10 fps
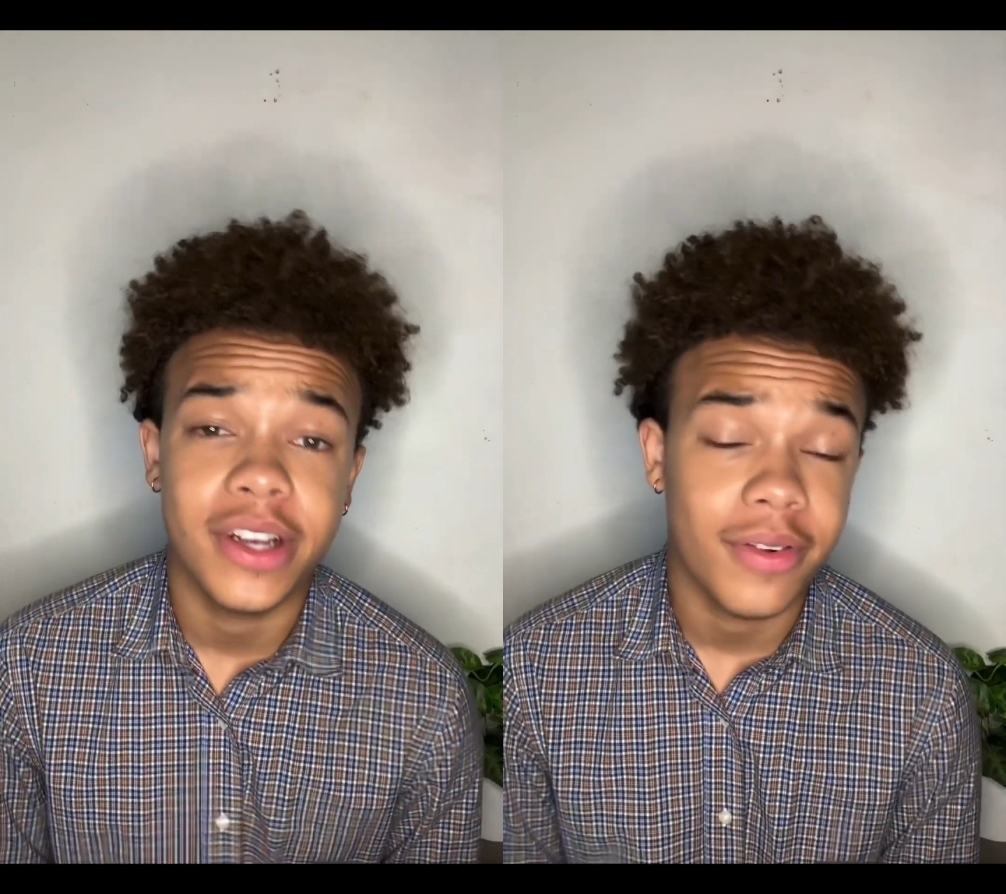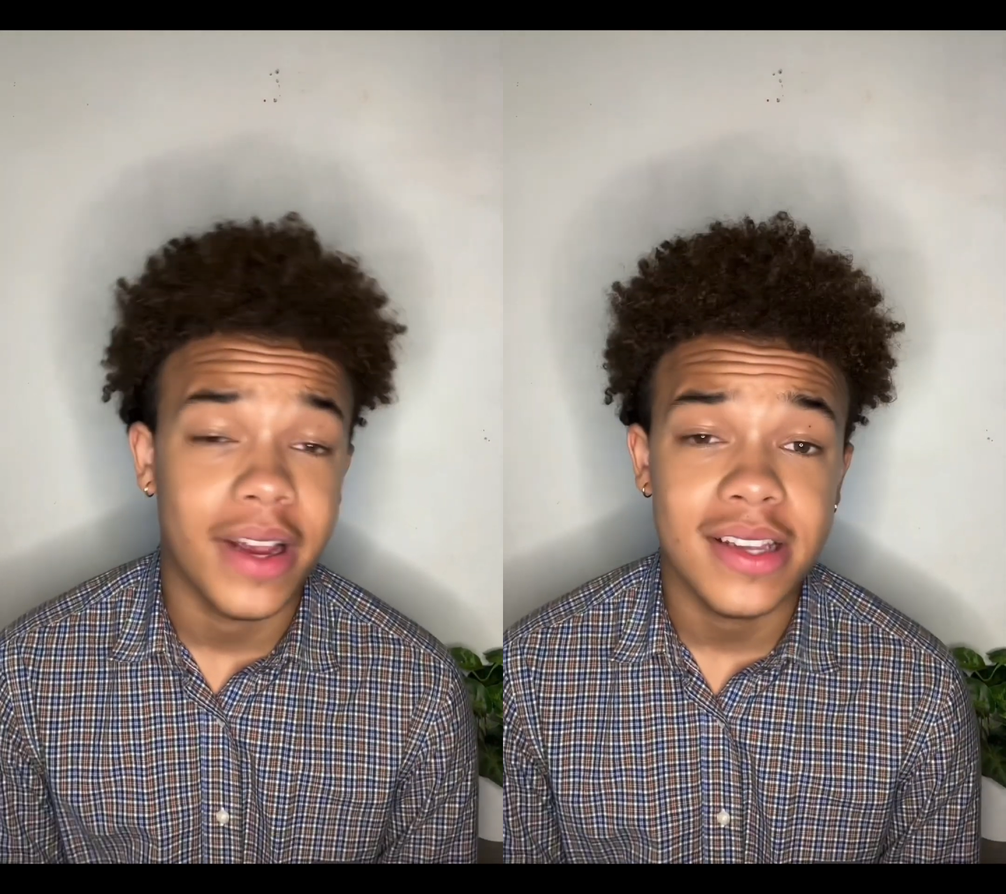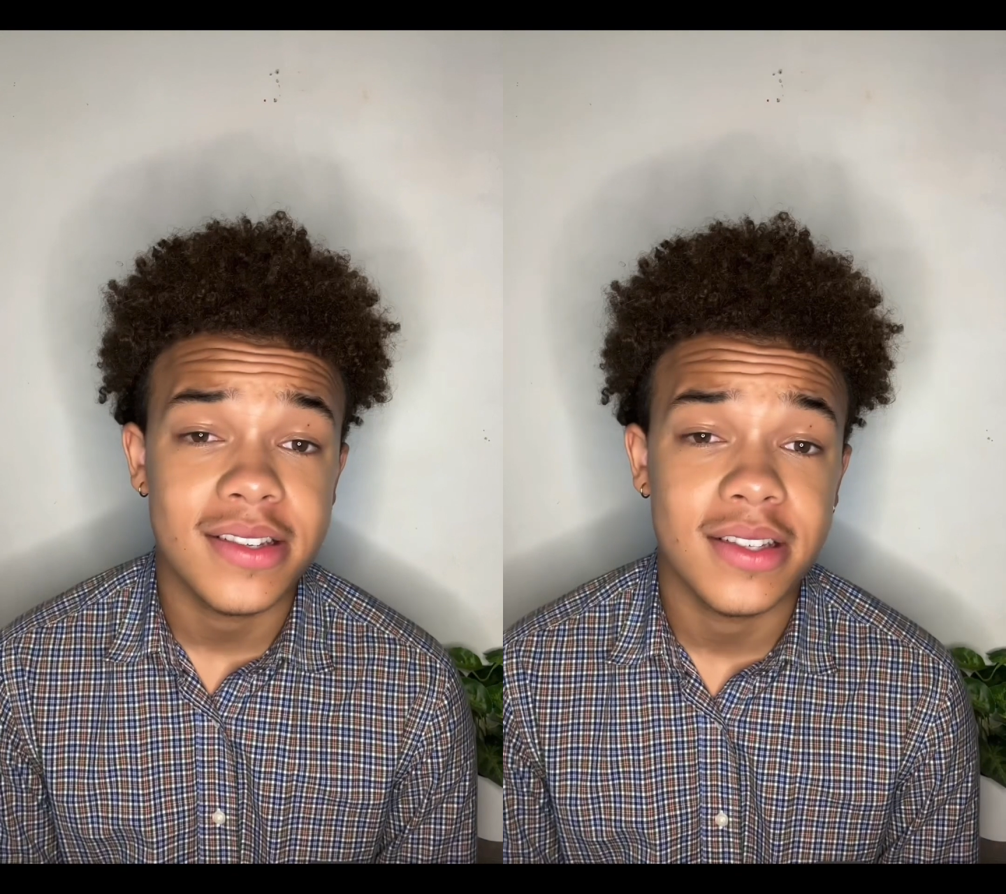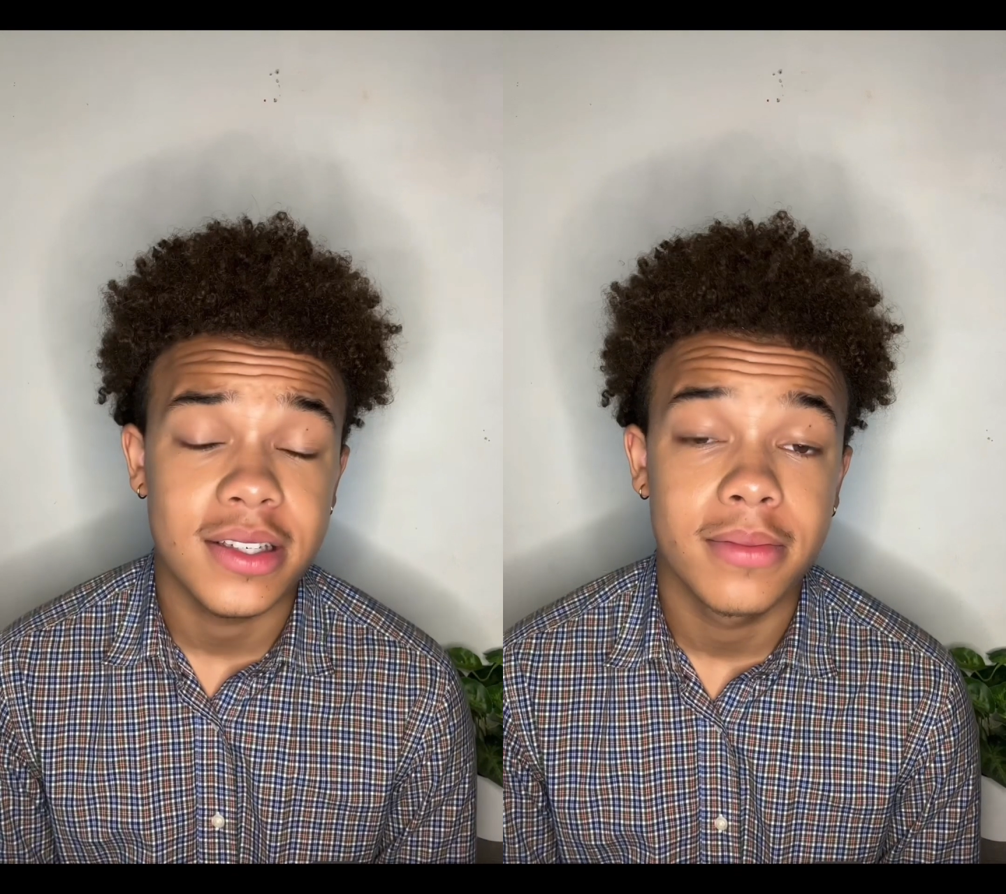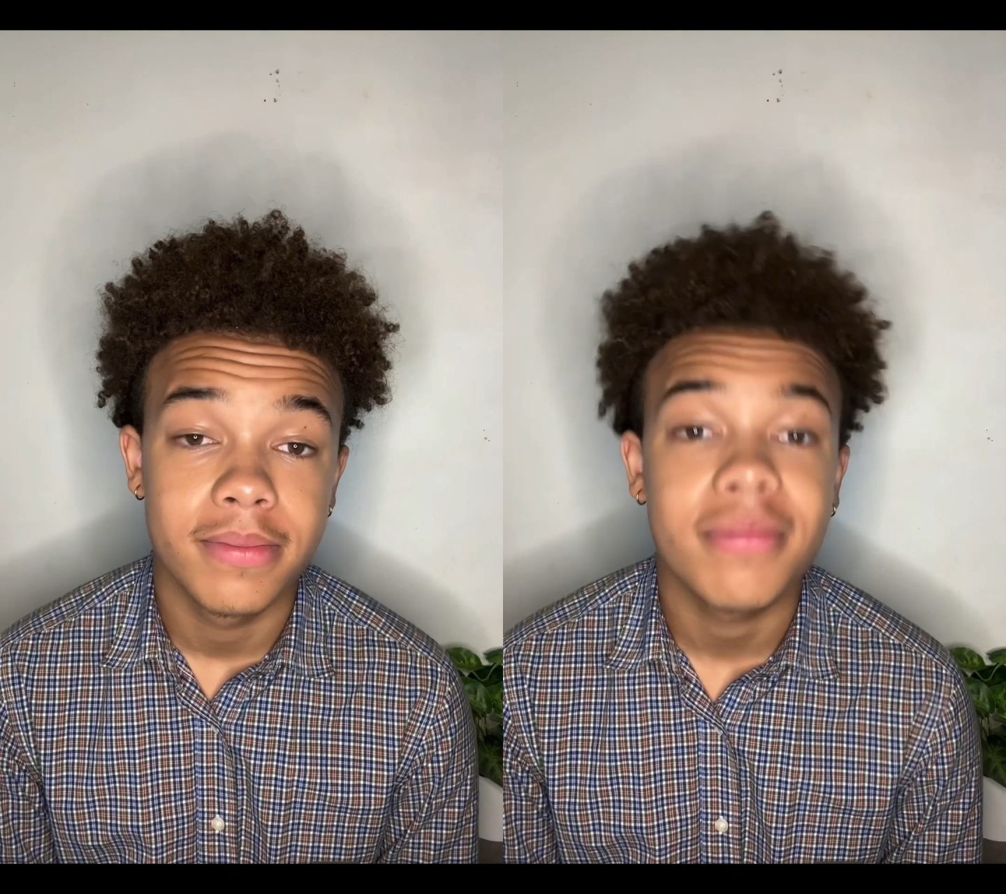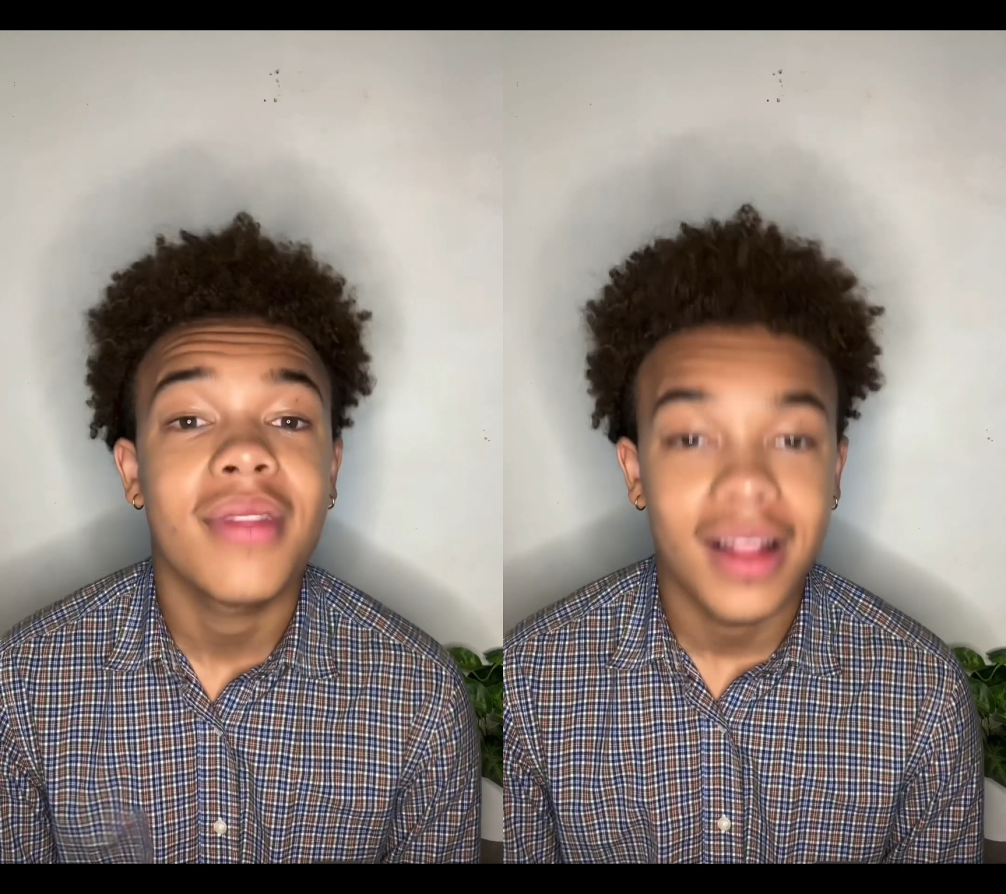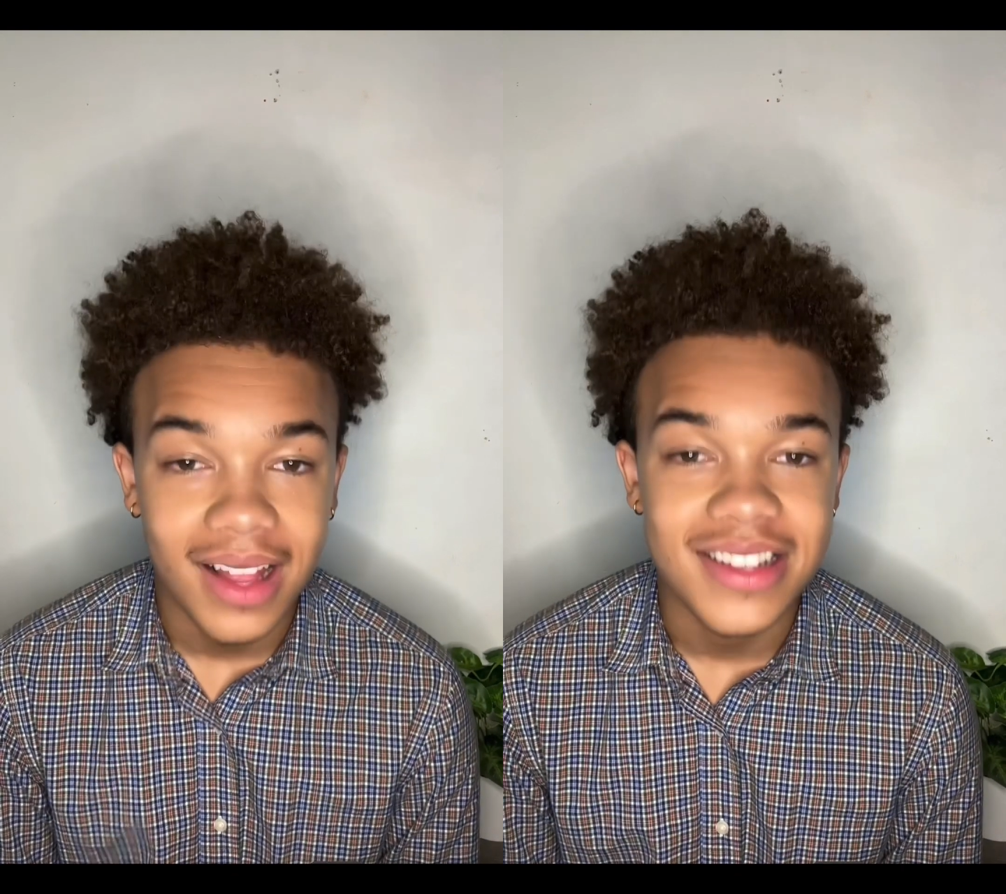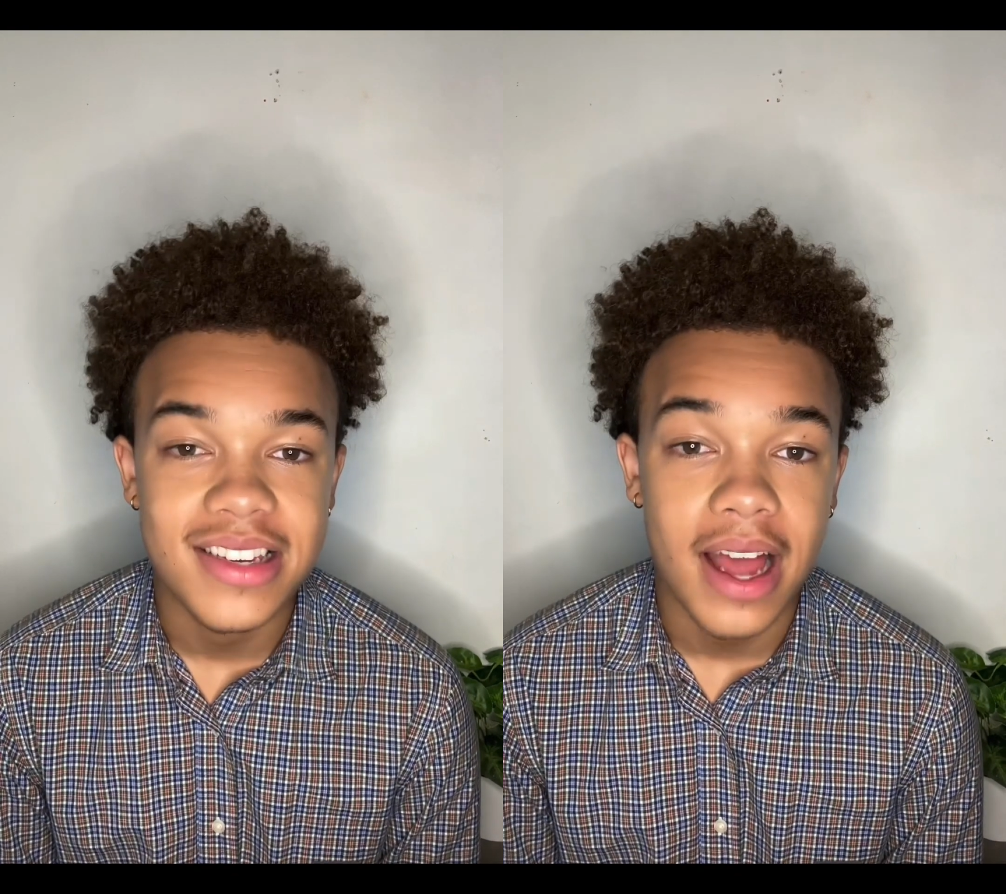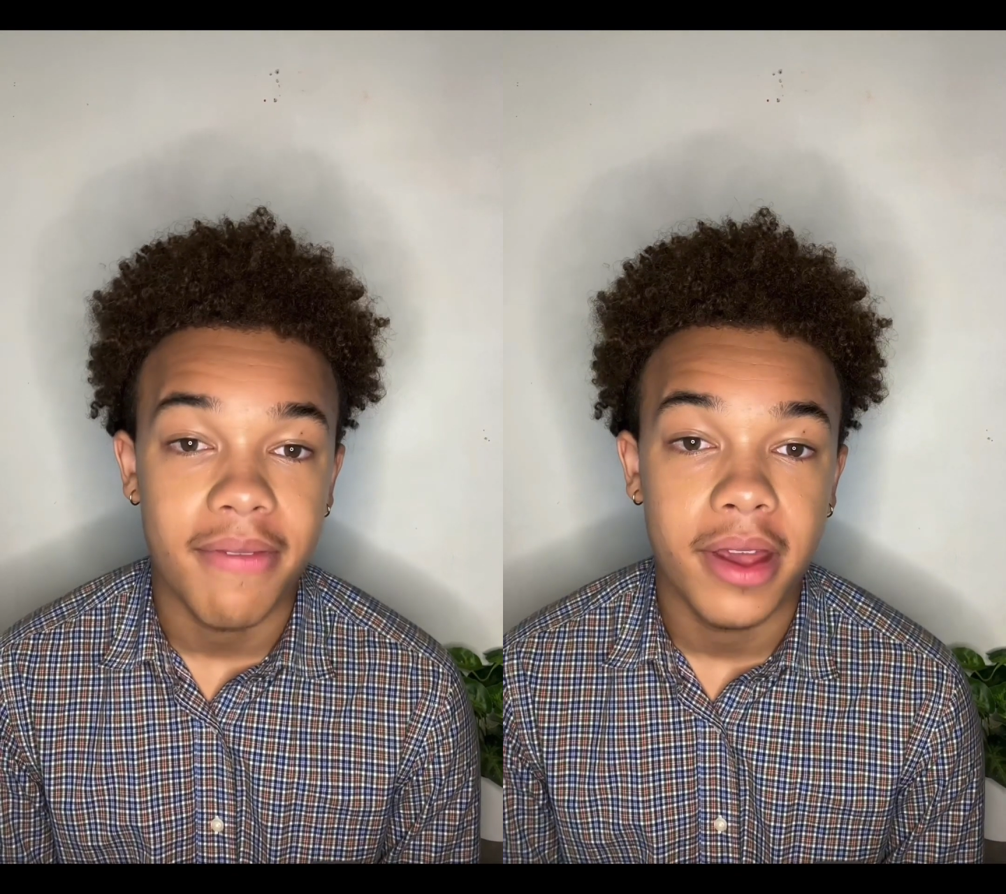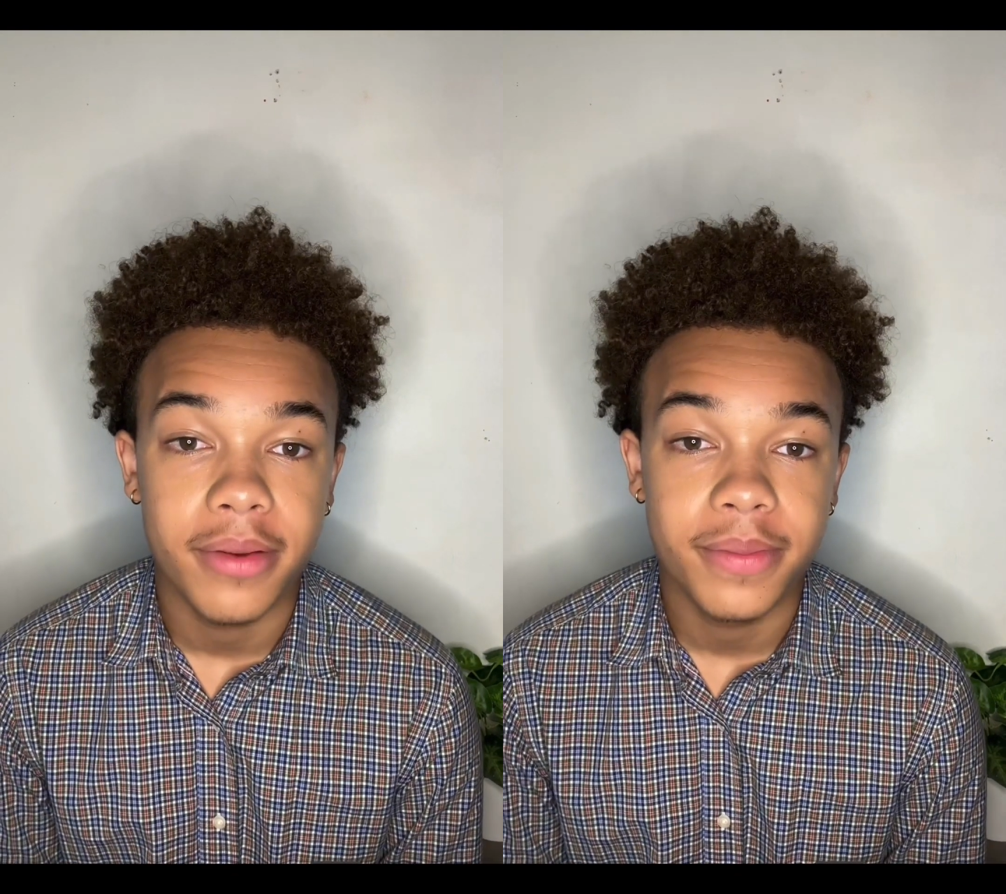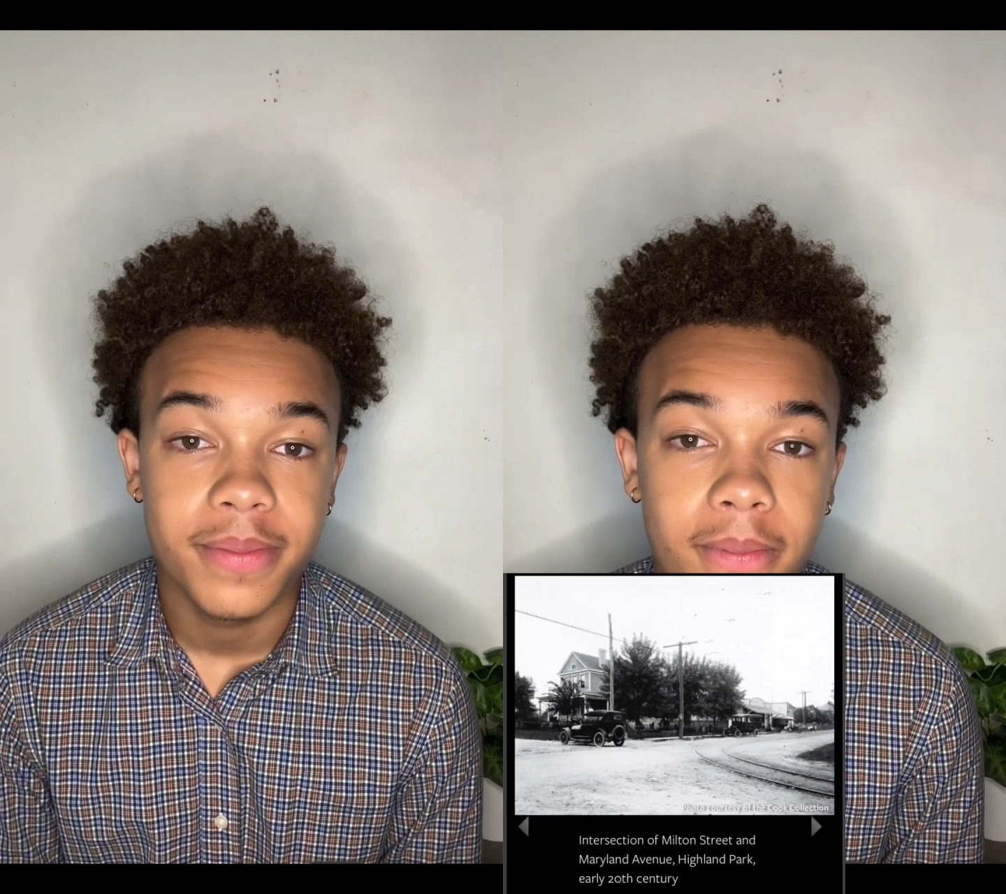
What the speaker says: erased. Let's dive in.